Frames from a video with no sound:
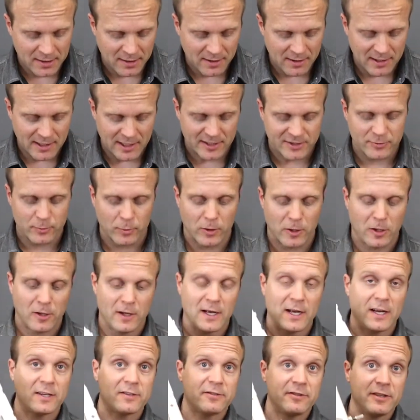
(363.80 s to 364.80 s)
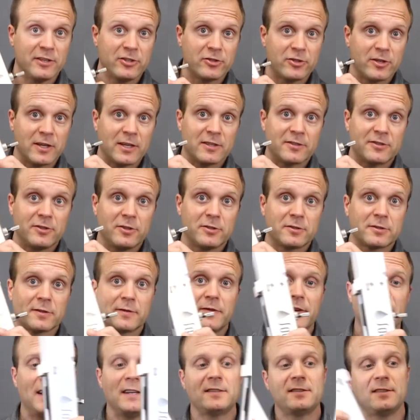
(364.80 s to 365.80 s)
as well as the transducer
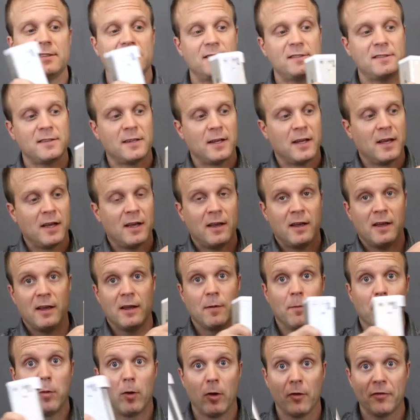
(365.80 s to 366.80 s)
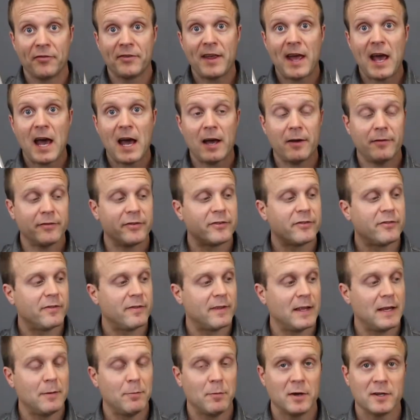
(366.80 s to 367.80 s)
faces in both halves. They
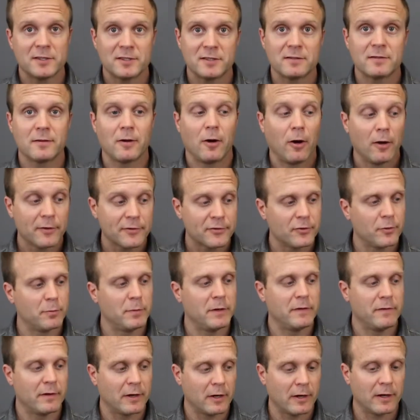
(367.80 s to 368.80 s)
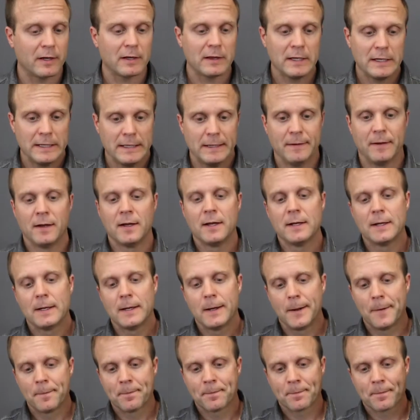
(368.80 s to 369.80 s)
must also be very clean.
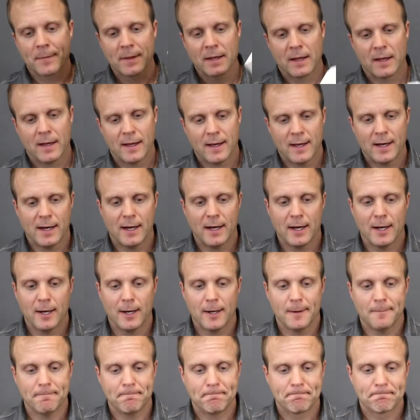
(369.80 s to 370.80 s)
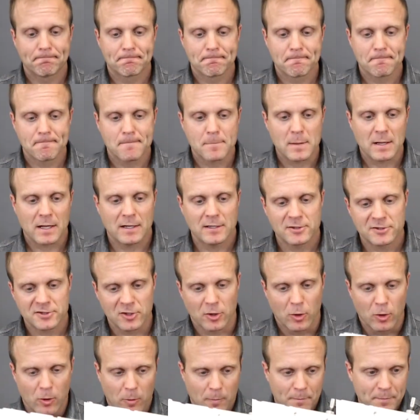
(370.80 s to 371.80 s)

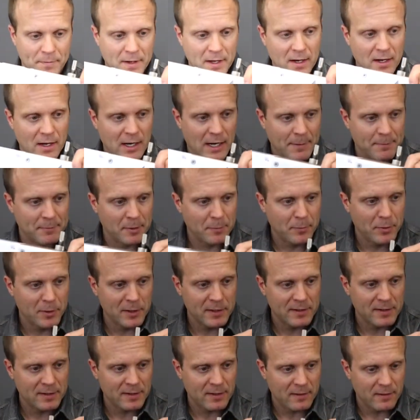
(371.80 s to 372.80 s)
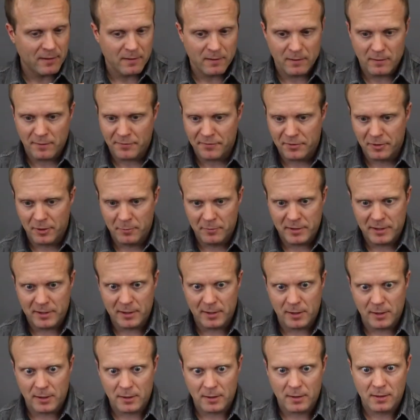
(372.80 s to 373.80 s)
So I'm going to put the flow
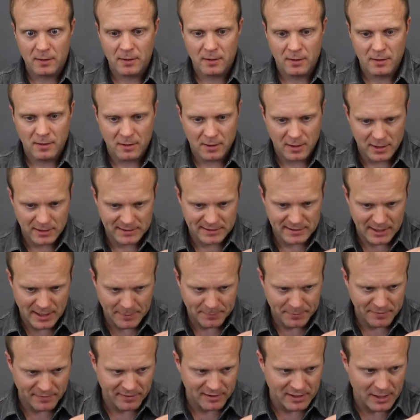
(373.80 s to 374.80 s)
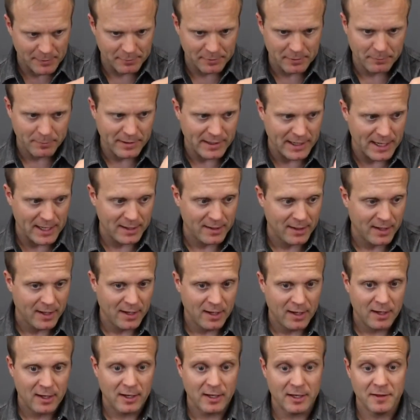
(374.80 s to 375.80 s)
meter on top of the coupling pad,
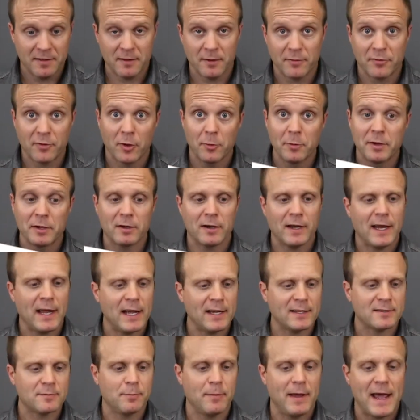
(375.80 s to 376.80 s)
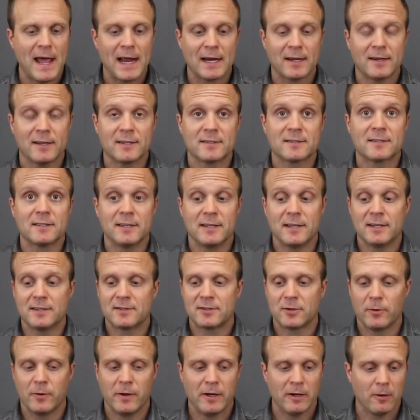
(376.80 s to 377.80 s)
and the flow meter has magnets in it, so
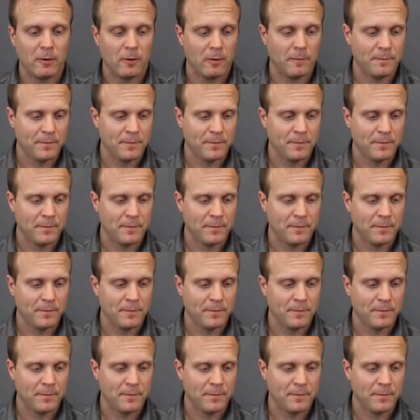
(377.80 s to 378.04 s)
it'll